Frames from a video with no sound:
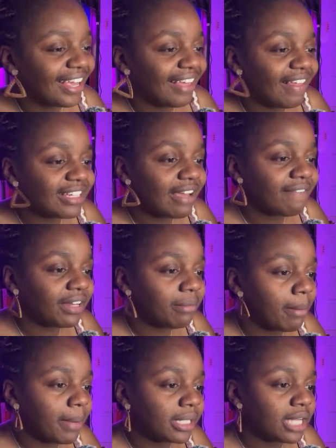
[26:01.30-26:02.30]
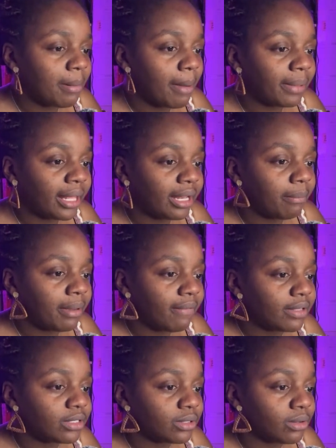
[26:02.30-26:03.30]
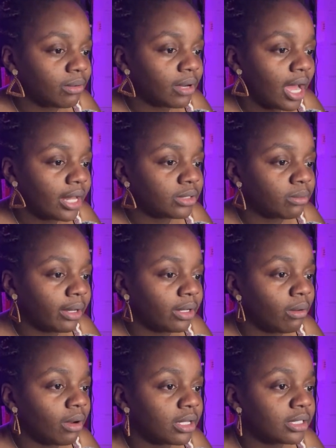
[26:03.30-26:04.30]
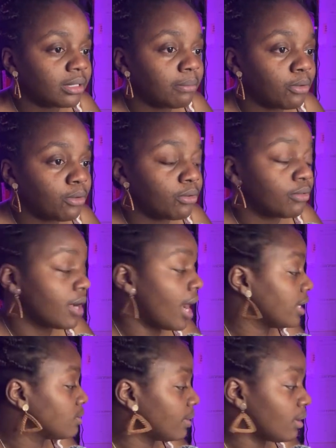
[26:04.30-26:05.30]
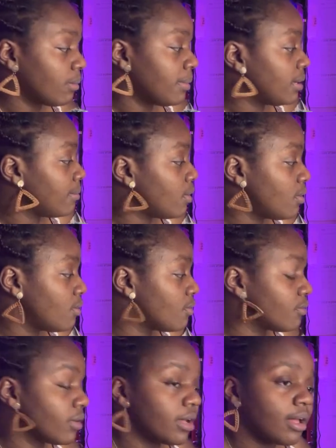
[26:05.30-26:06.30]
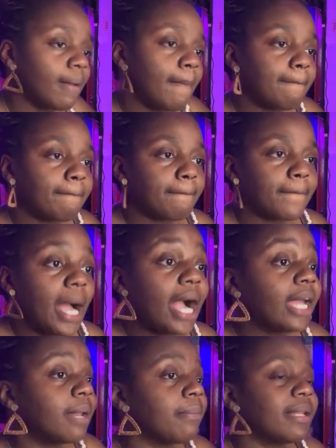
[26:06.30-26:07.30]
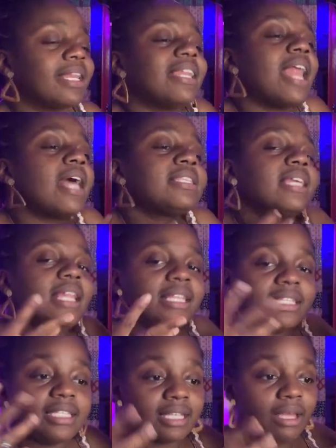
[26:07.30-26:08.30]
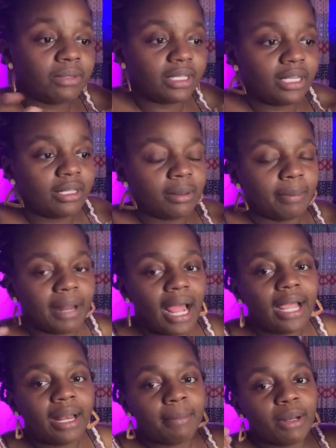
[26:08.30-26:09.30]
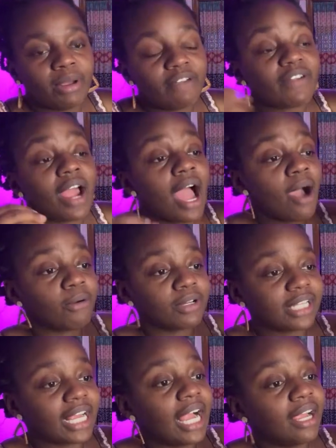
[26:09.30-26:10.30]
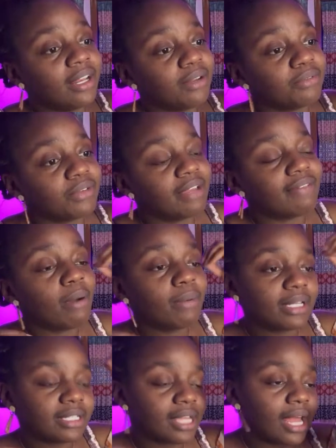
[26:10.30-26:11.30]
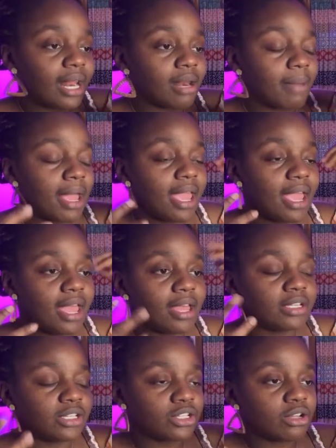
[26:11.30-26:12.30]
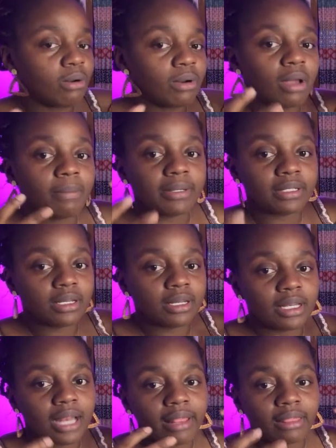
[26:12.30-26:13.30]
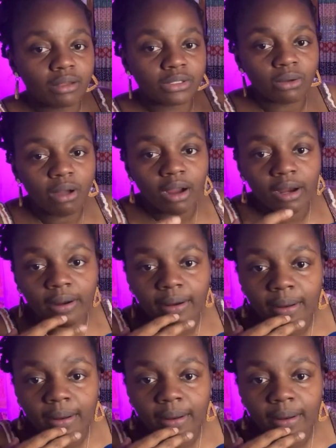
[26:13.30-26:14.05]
That's how I feel about my job. I plan to pivot soon. God is waiting on us to move. God is waiting on me to move. I could have not saying that this is healthy either, but I could have been on here for hours. Like I could have if I would have just gotten out of my head and just shown up and did it and not thought so hard.